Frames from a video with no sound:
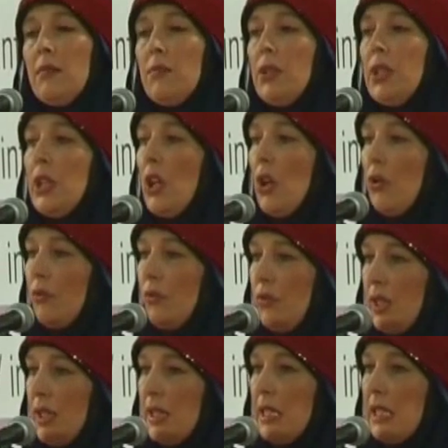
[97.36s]
Be
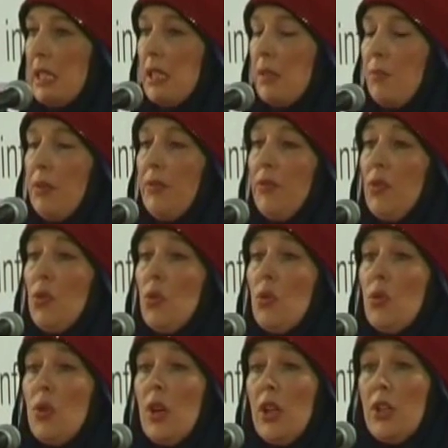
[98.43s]
convinced
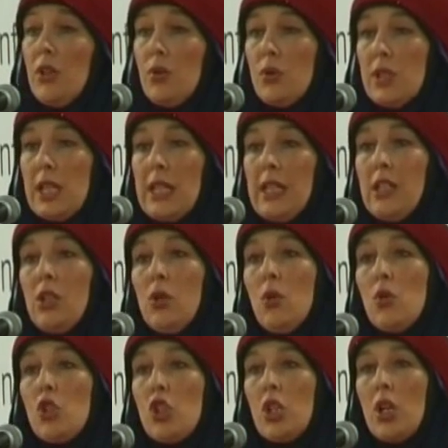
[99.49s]
before you take
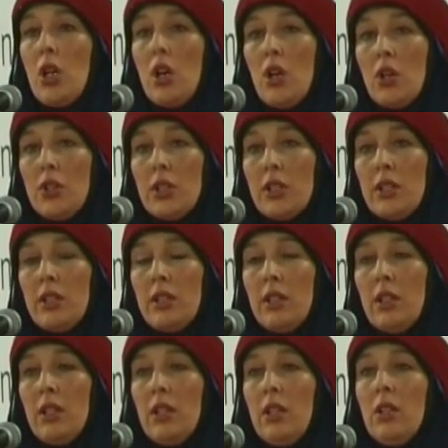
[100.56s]
your Shahada.
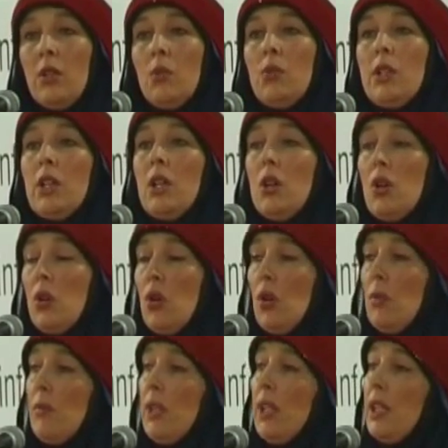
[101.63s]
We are all
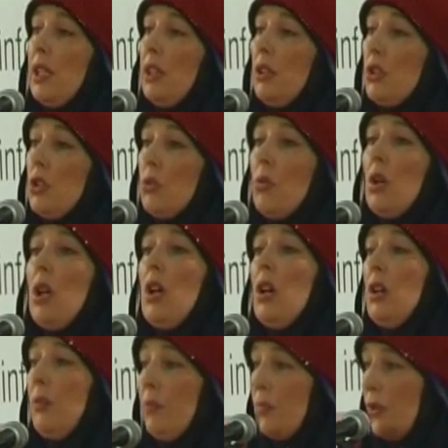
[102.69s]
making
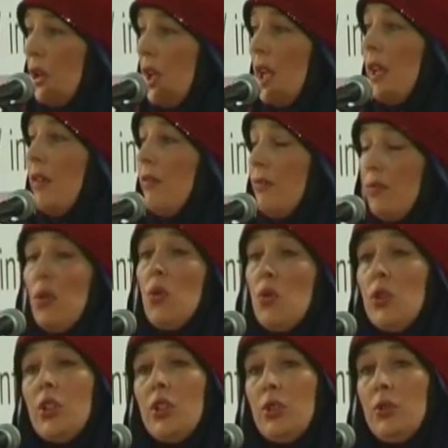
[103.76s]
dua, prayer for
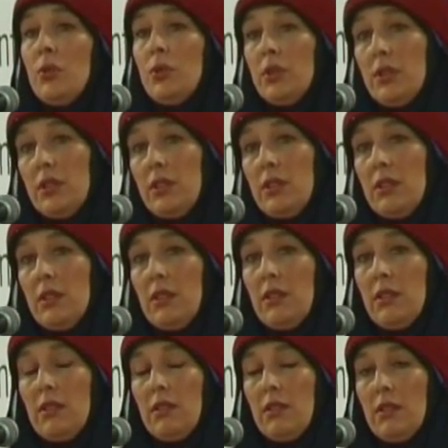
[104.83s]
you.
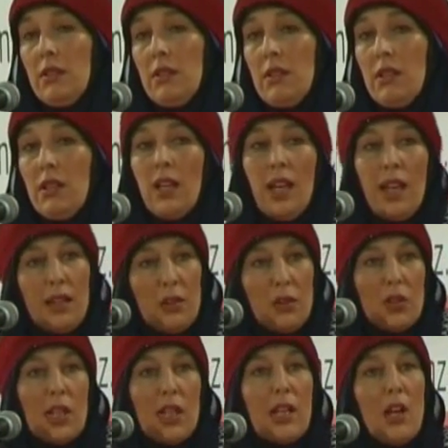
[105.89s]
And I
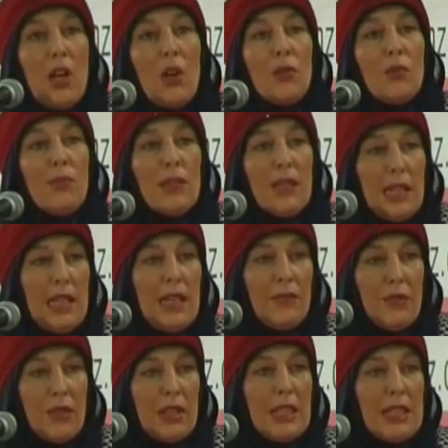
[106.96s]
thought, I can't believe
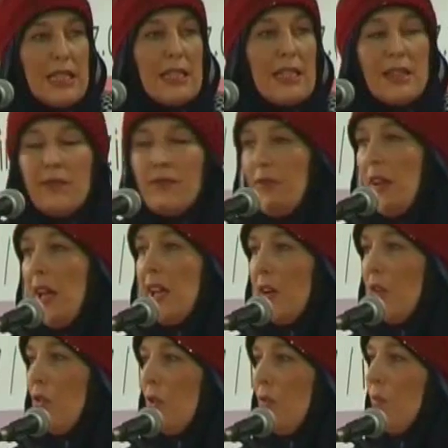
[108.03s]
that this is the
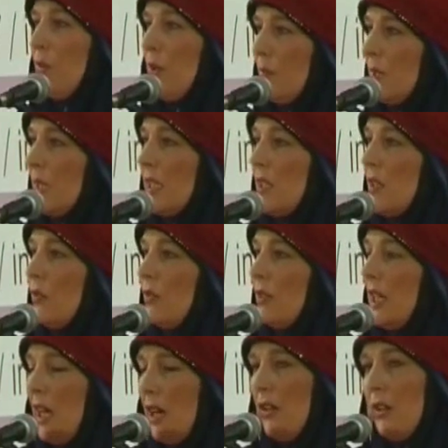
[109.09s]
fire and brimstone
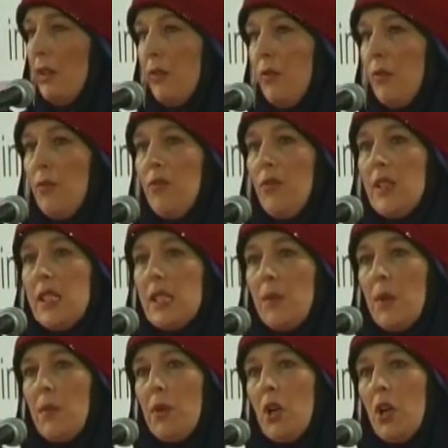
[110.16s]
cleric from
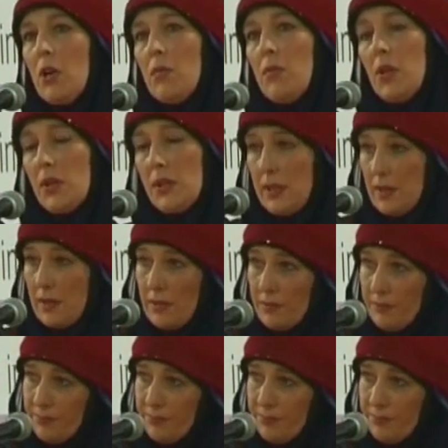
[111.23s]
Finsbury Park Mosque.